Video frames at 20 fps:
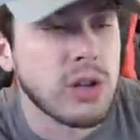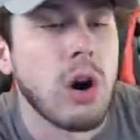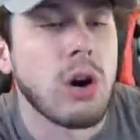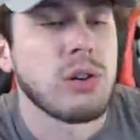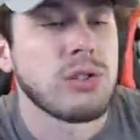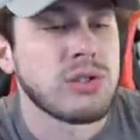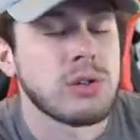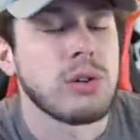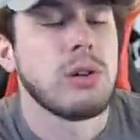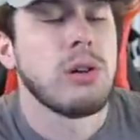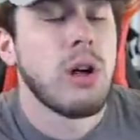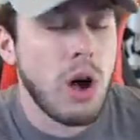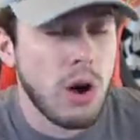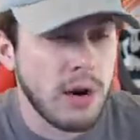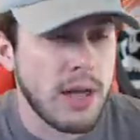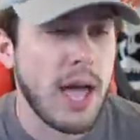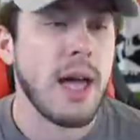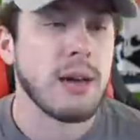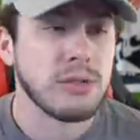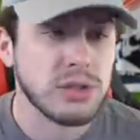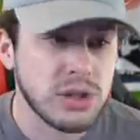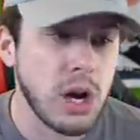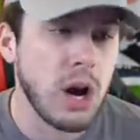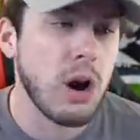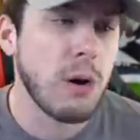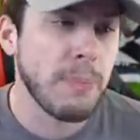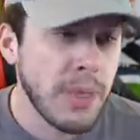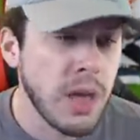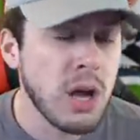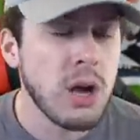to Arsenal. Okay,
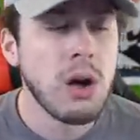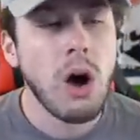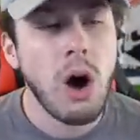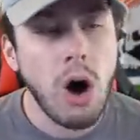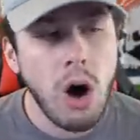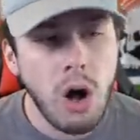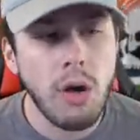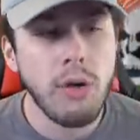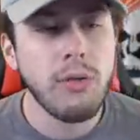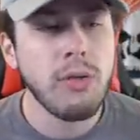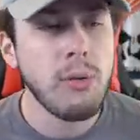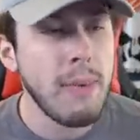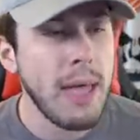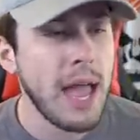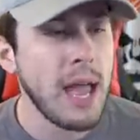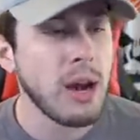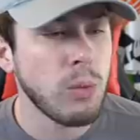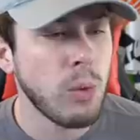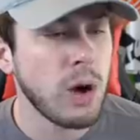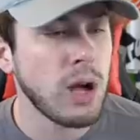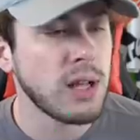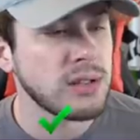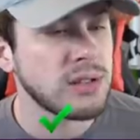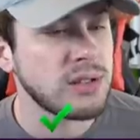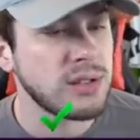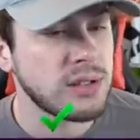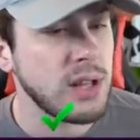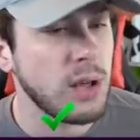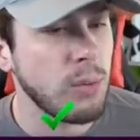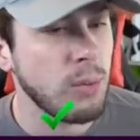so all the main
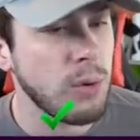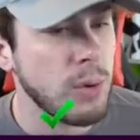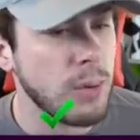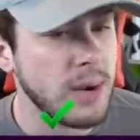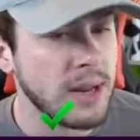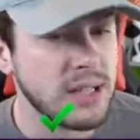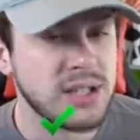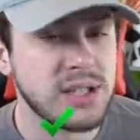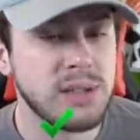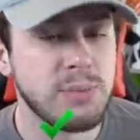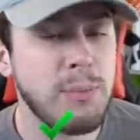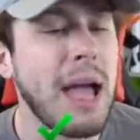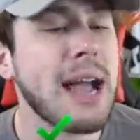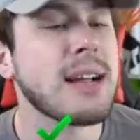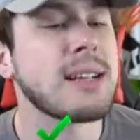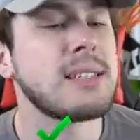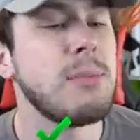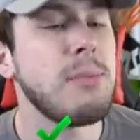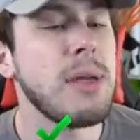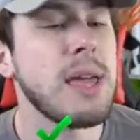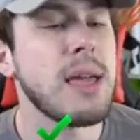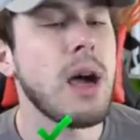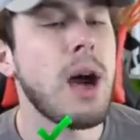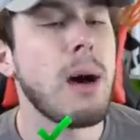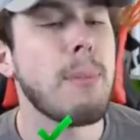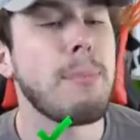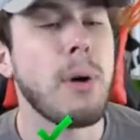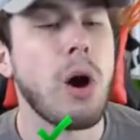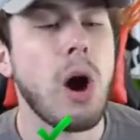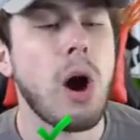ones that we would expect to be
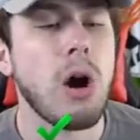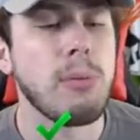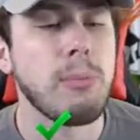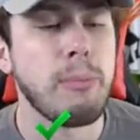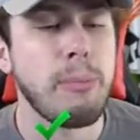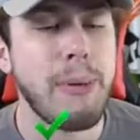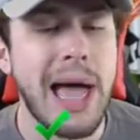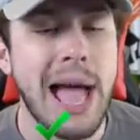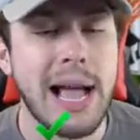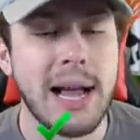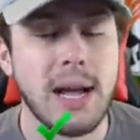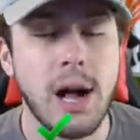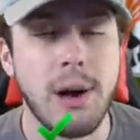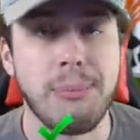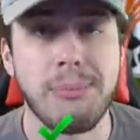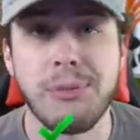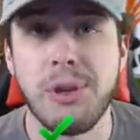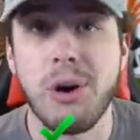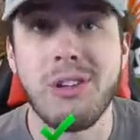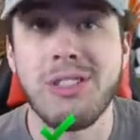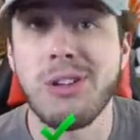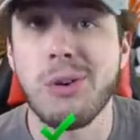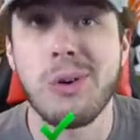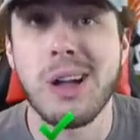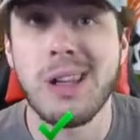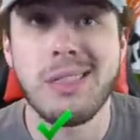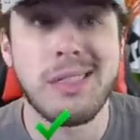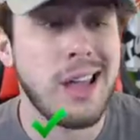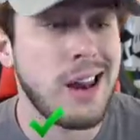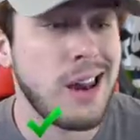up are back up. The only
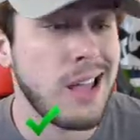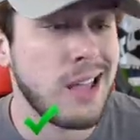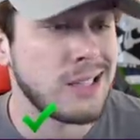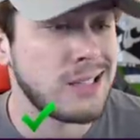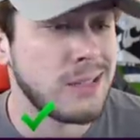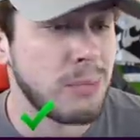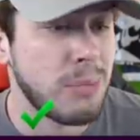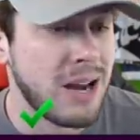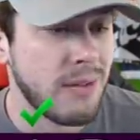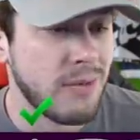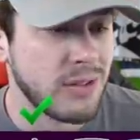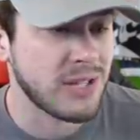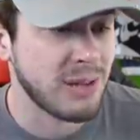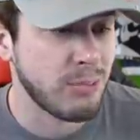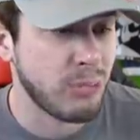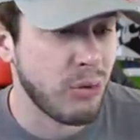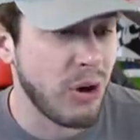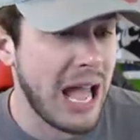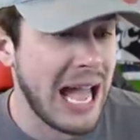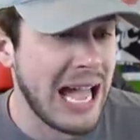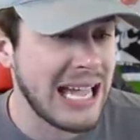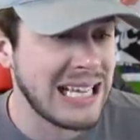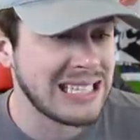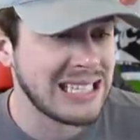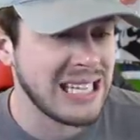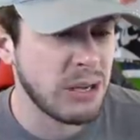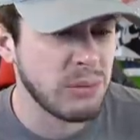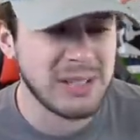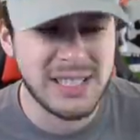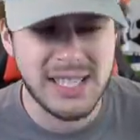one that is a bit of a
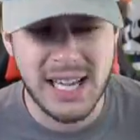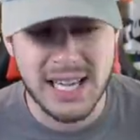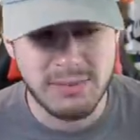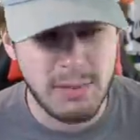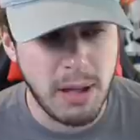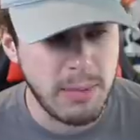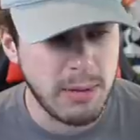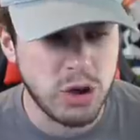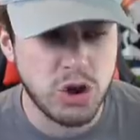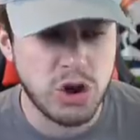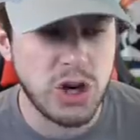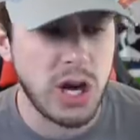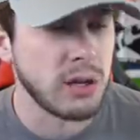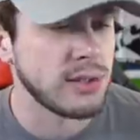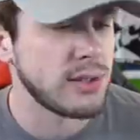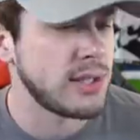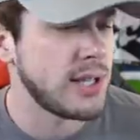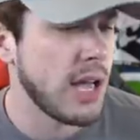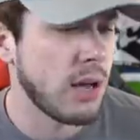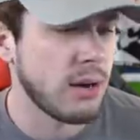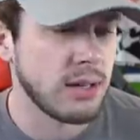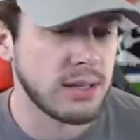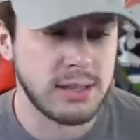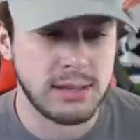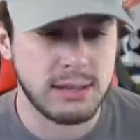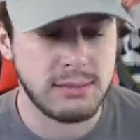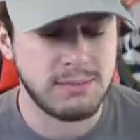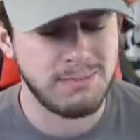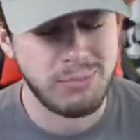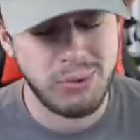surprise, I would say, is maybe Chelsea. I would
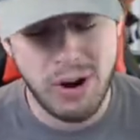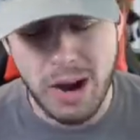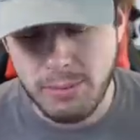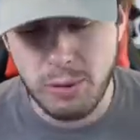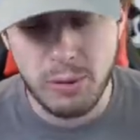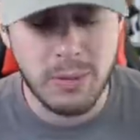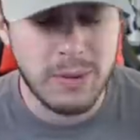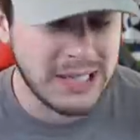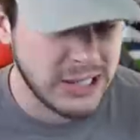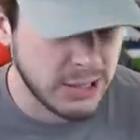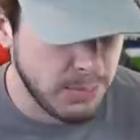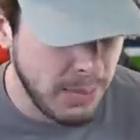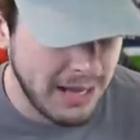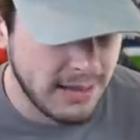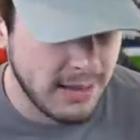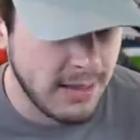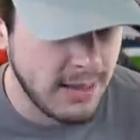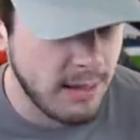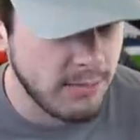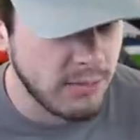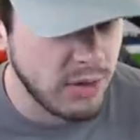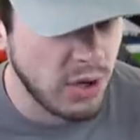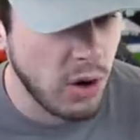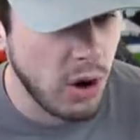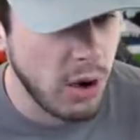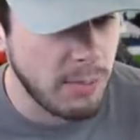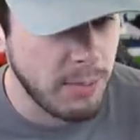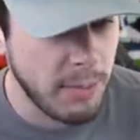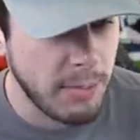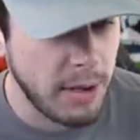probably would expect them to
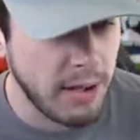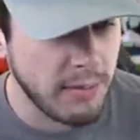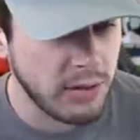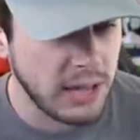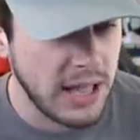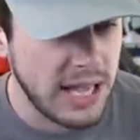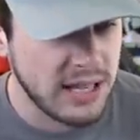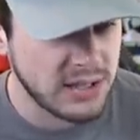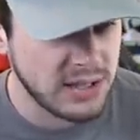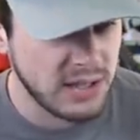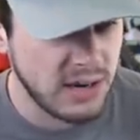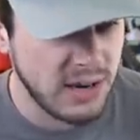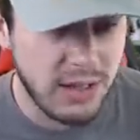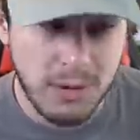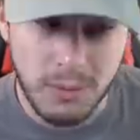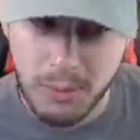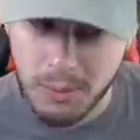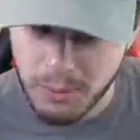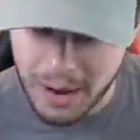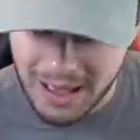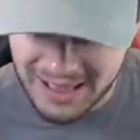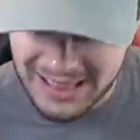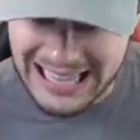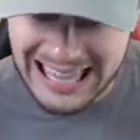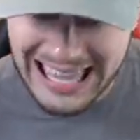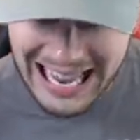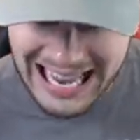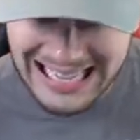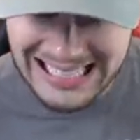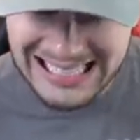go up above Leicester, and the
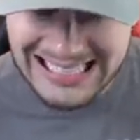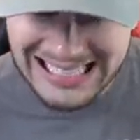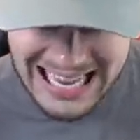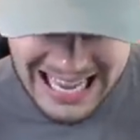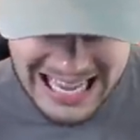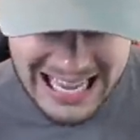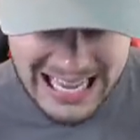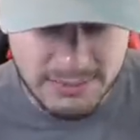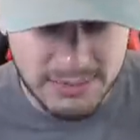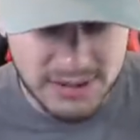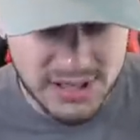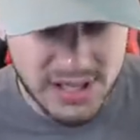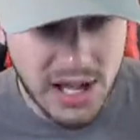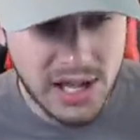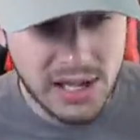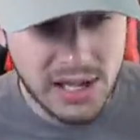relegated teams,